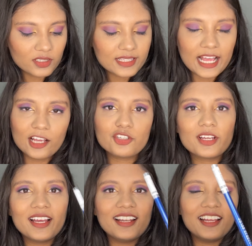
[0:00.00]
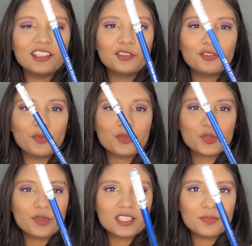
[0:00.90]
slash eyeliner from
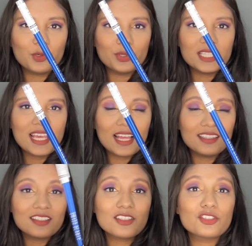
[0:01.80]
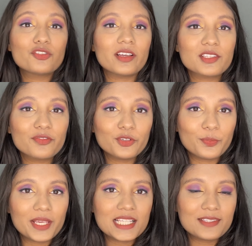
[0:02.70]
Swiss Beauty, and this is just for
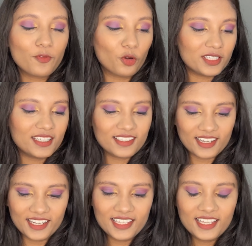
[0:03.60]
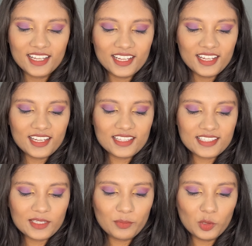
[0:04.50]
rupees 49.
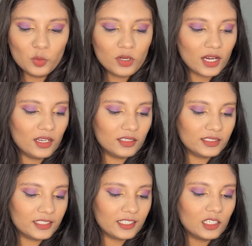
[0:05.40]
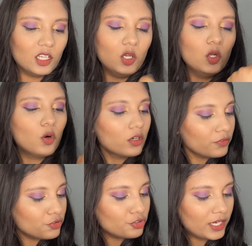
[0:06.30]
It's in blue color. There are a lot
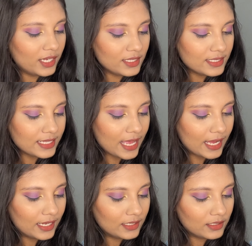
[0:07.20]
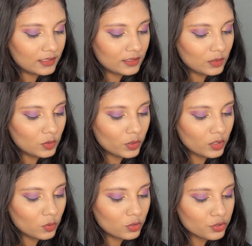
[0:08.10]
of shades, and you
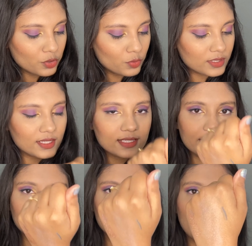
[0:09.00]
can also use this like an